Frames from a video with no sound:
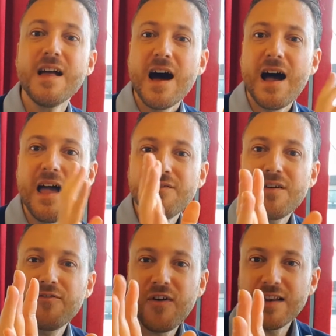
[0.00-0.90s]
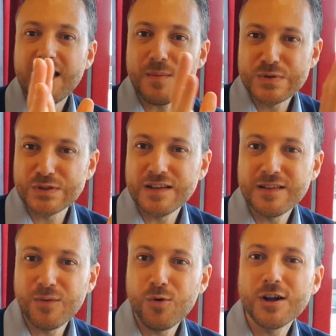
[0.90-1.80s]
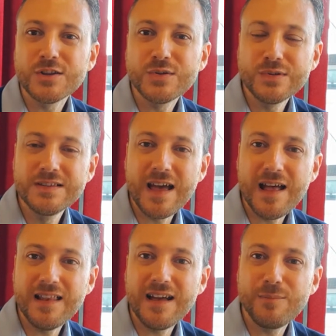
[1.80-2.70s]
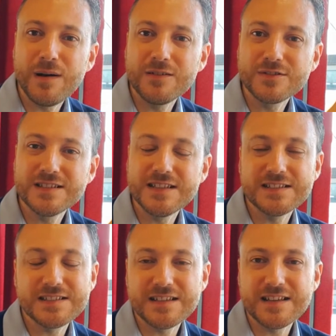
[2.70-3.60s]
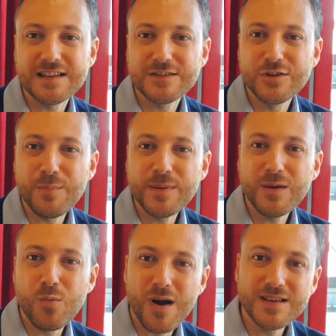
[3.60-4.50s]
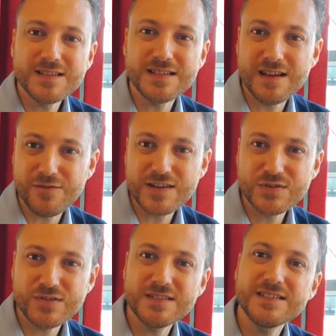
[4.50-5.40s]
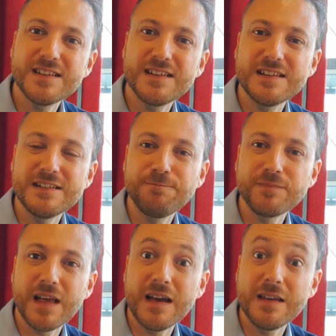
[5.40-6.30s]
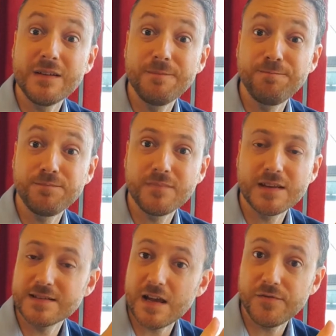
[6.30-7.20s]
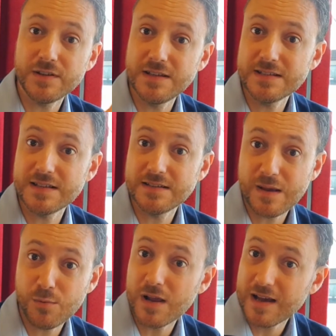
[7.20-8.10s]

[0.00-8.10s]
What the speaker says: I have a funny episode that I want to tell about this topic. Once in a restaurant, I served this table, a